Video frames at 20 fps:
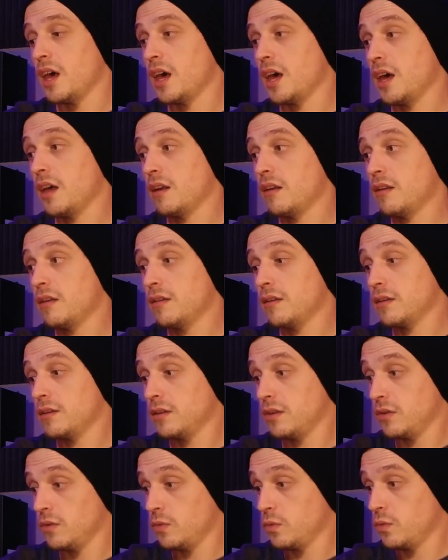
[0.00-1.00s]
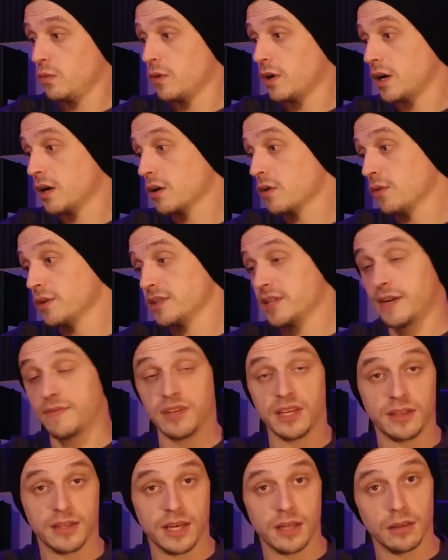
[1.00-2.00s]
and you are going to
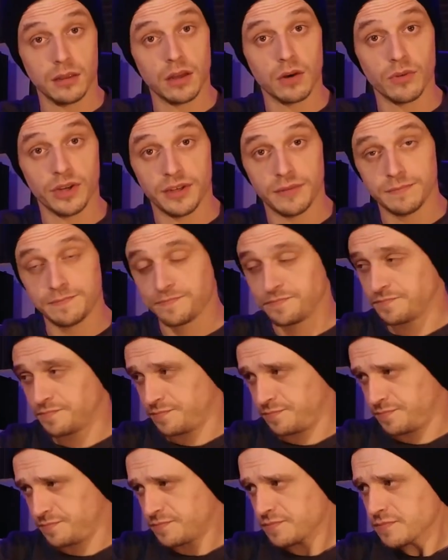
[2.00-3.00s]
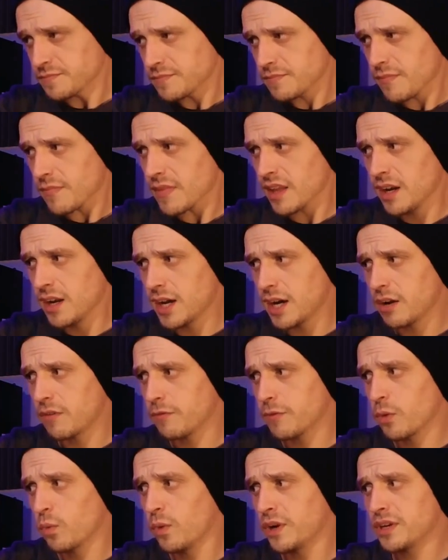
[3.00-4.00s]
have to get that loaded.
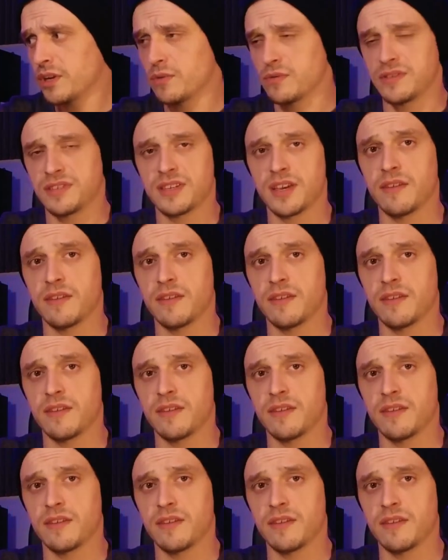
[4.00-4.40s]
Now for Windows